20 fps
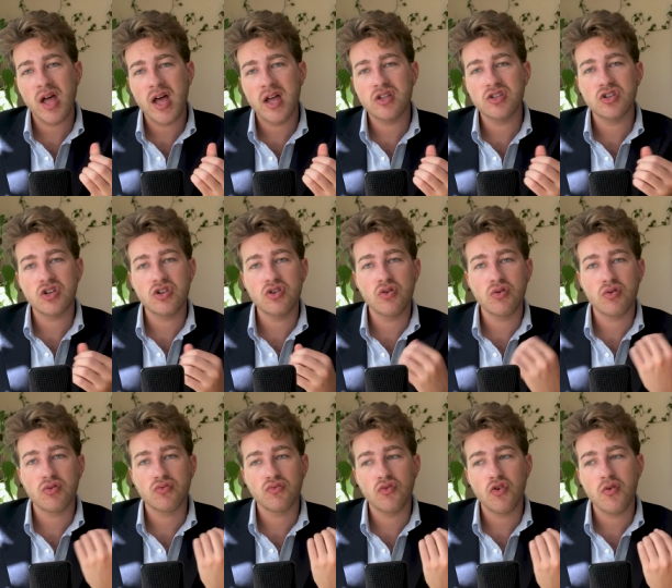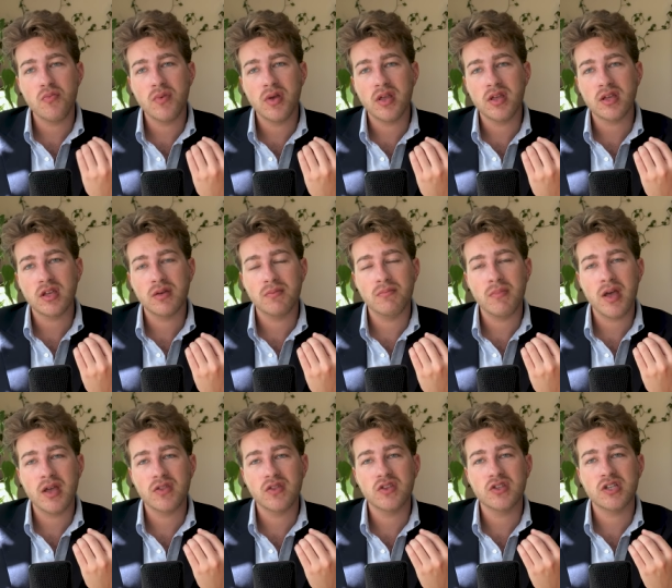and your grooming can
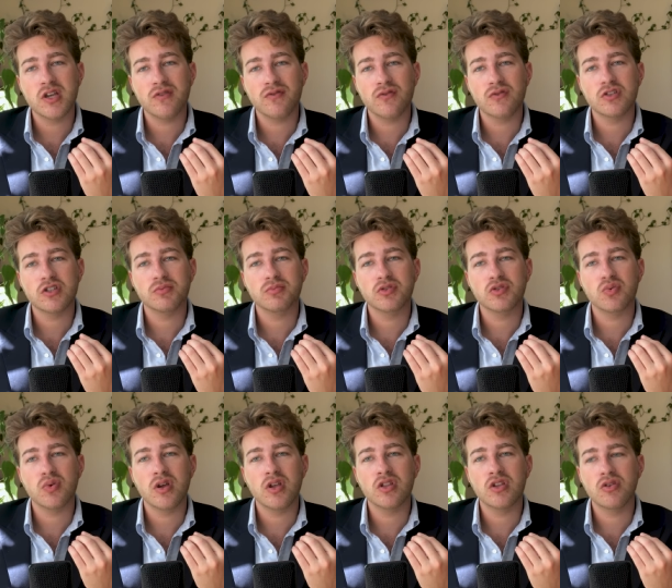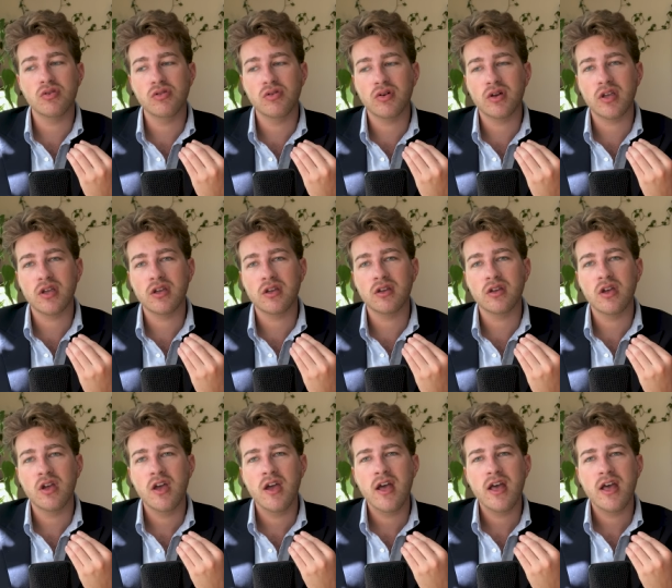make the difference between you looking